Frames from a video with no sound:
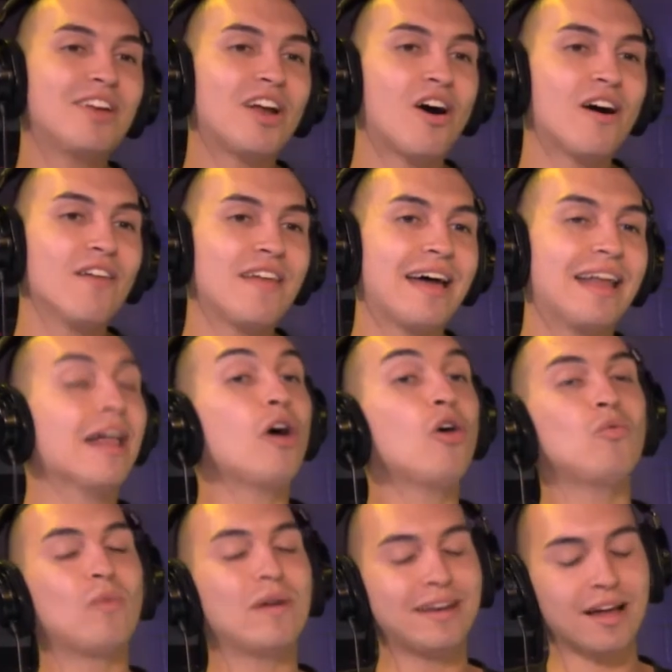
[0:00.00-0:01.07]
on that. Oh,
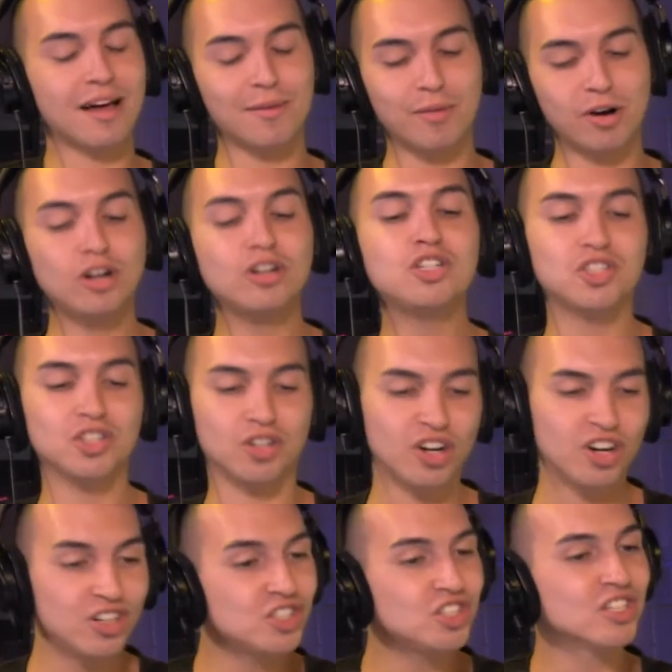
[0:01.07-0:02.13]
when um, Hershel
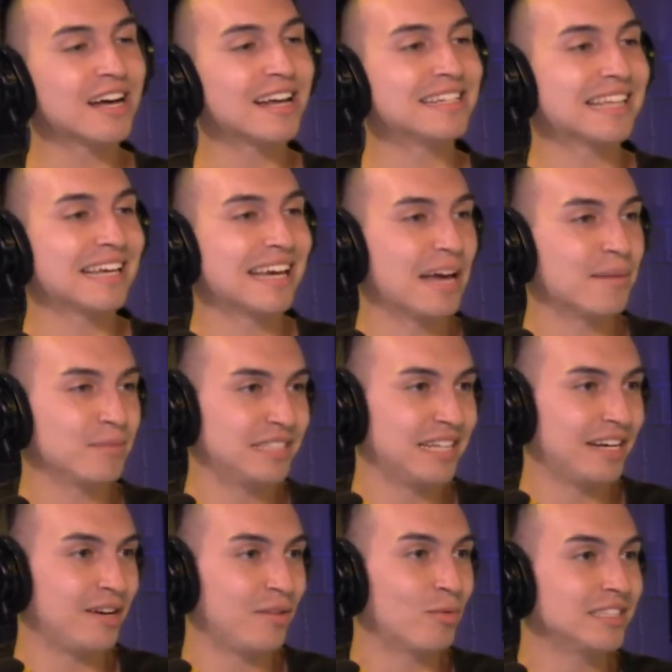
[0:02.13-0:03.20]
Hershel got his leg
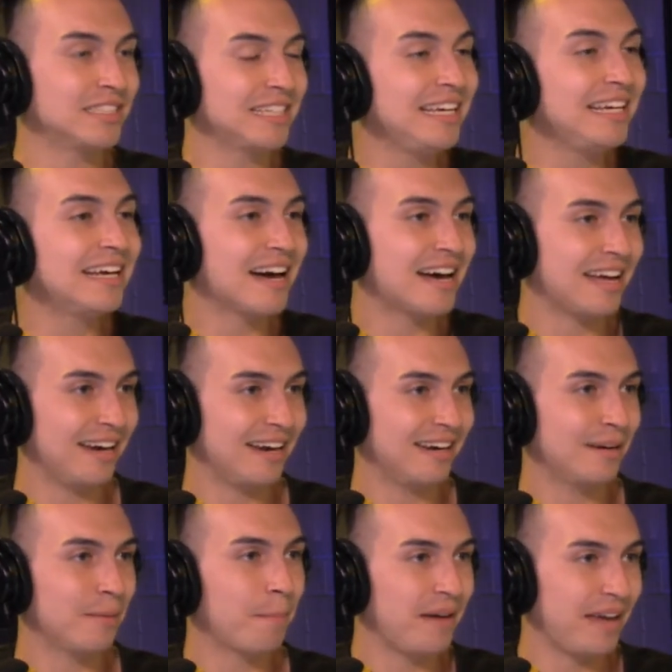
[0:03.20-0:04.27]
amputated once he got
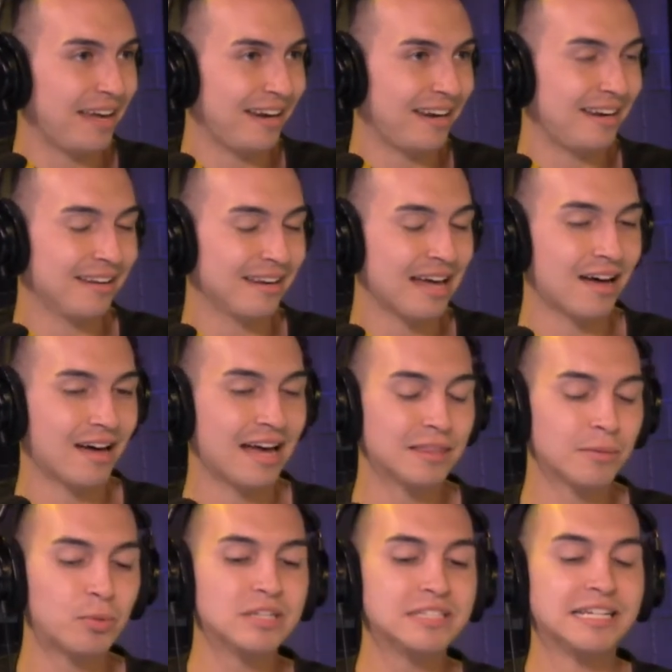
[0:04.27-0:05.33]
bit uh, at the
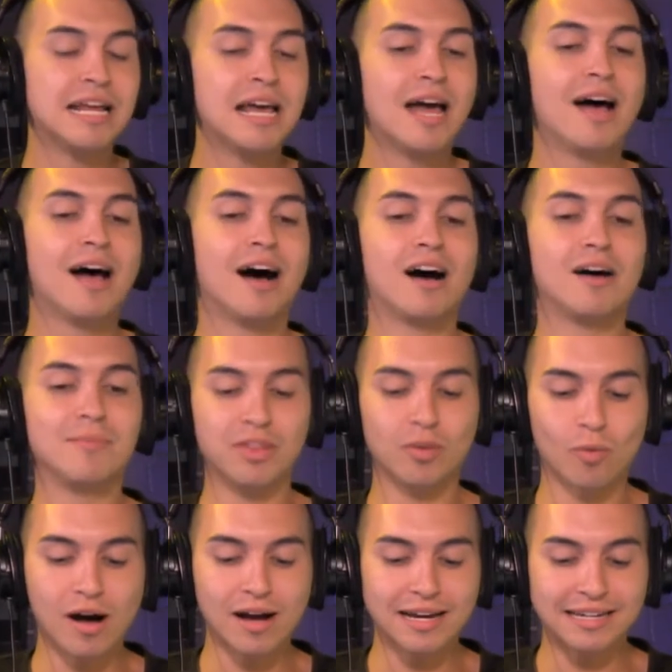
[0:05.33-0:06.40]
prison um, in The
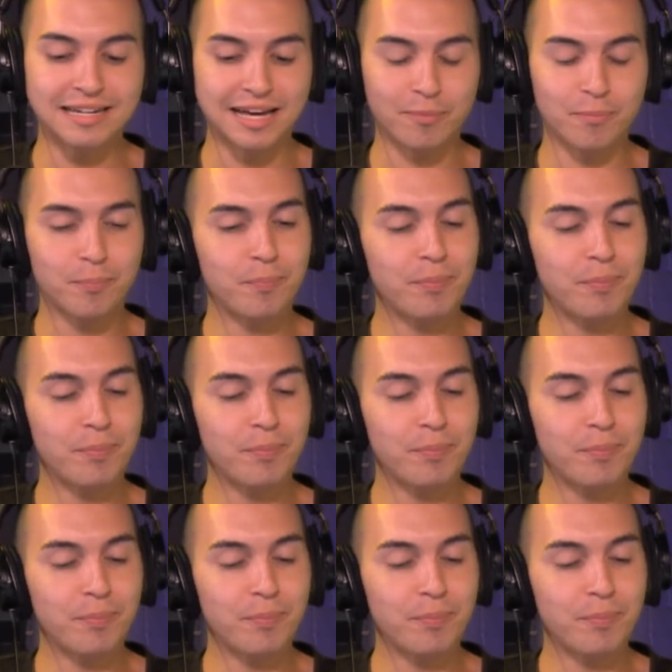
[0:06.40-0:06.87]
Walking Dead.